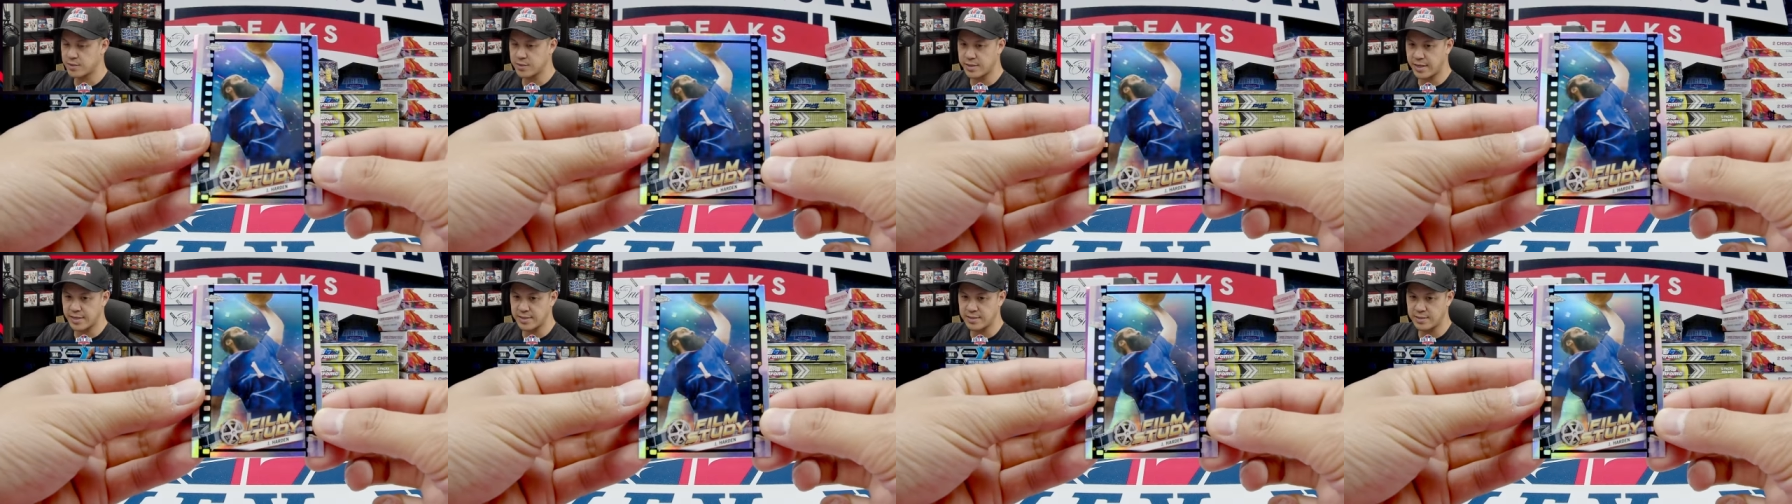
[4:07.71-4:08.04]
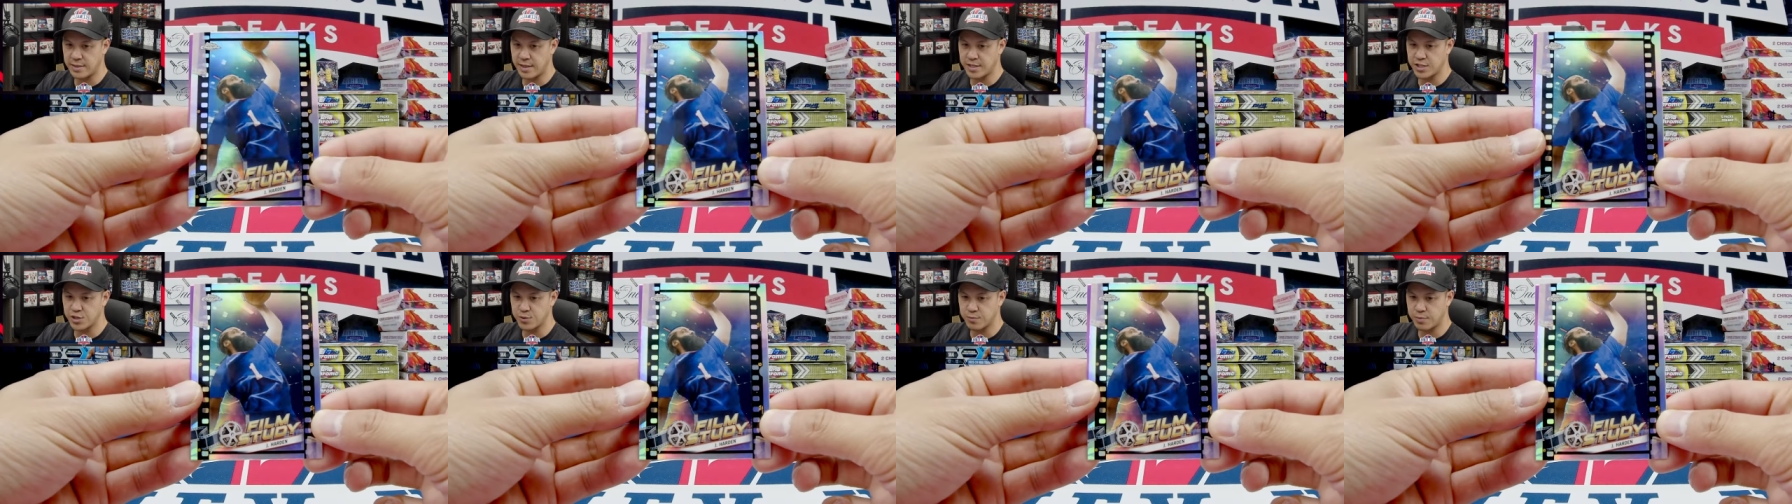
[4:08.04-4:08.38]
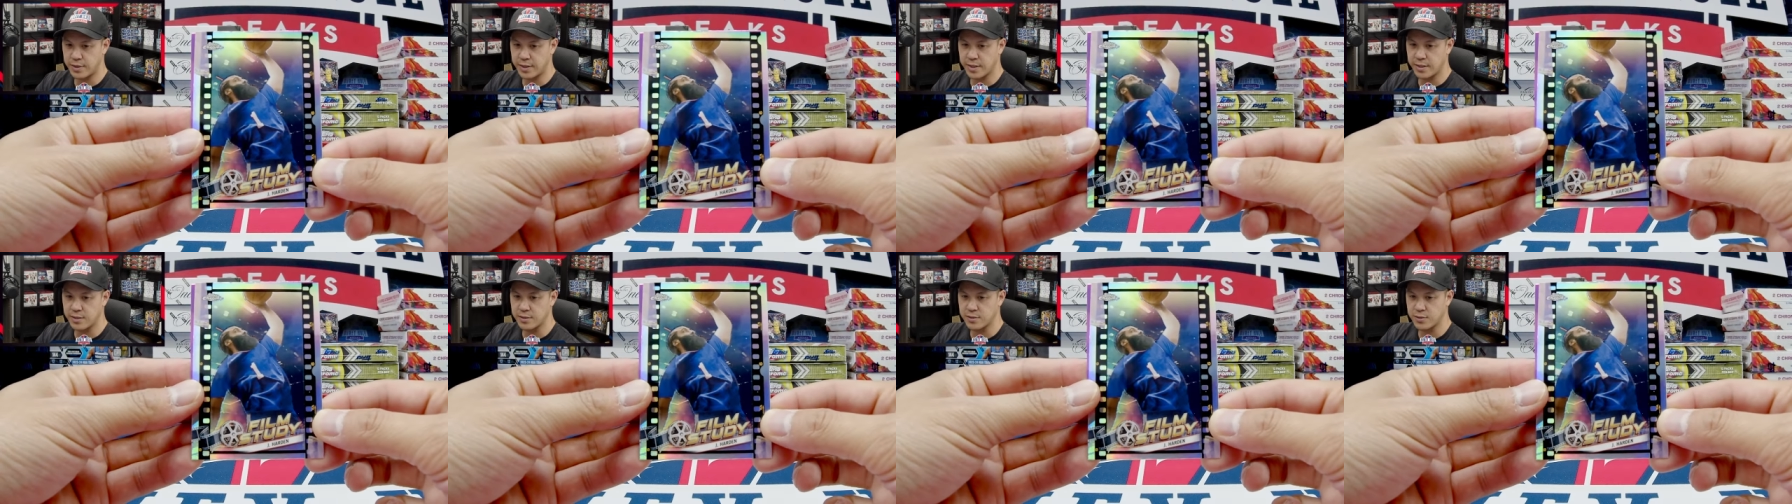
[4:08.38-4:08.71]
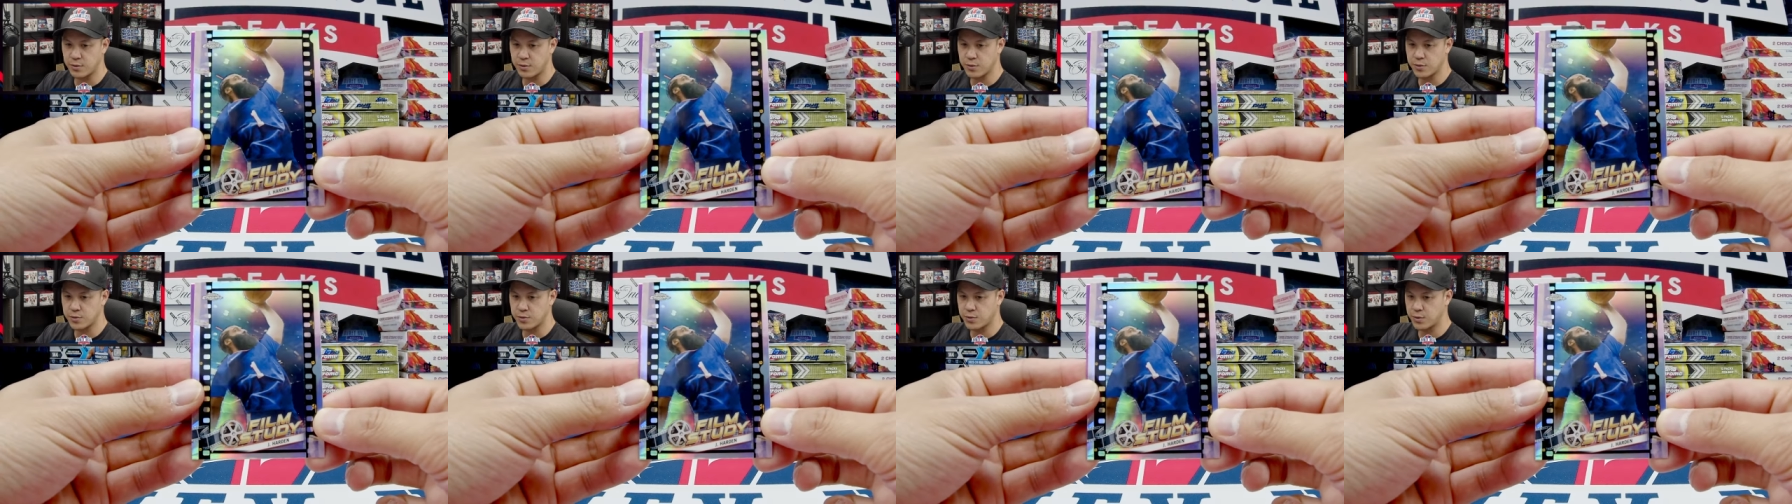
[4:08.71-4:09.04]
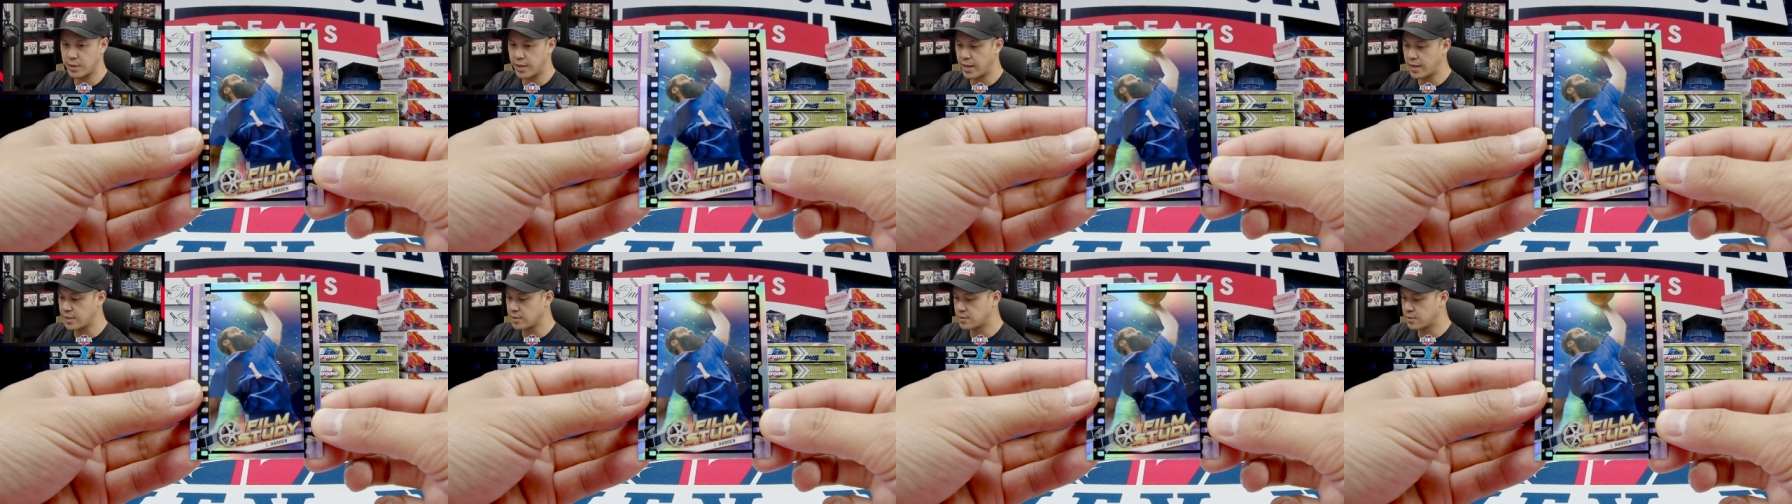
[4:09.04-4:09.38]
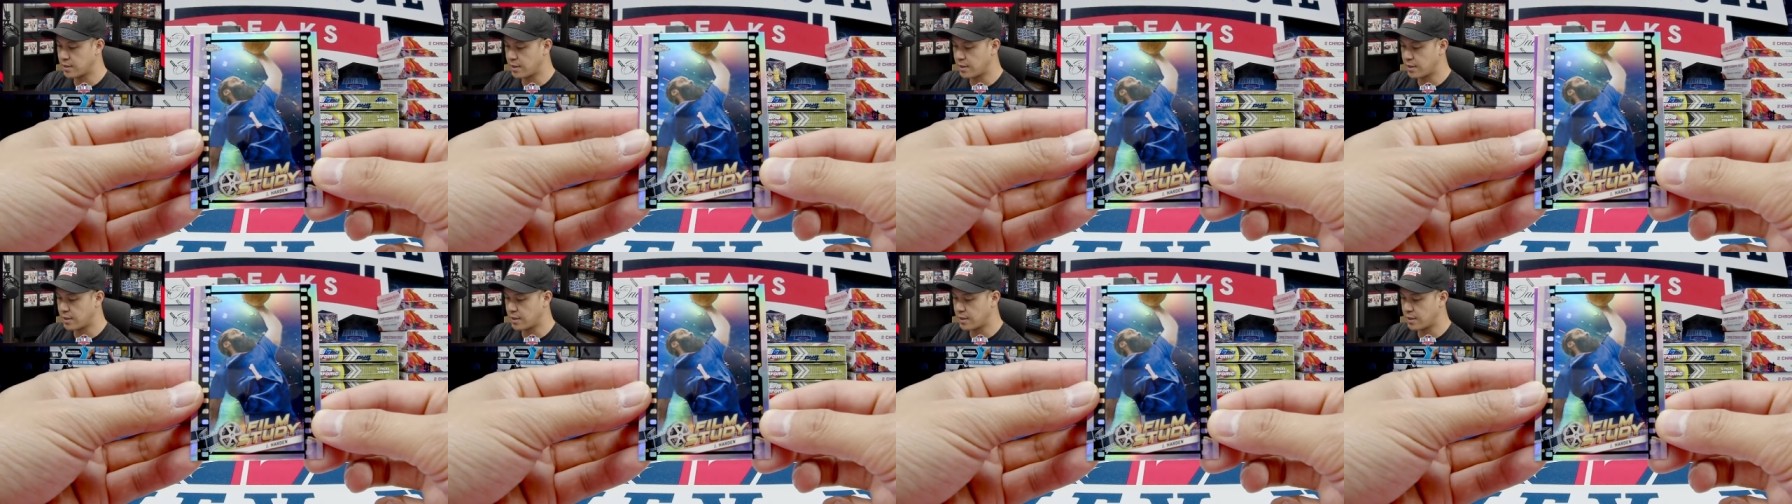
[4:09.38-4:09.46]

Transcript: nice legend players, old school guys,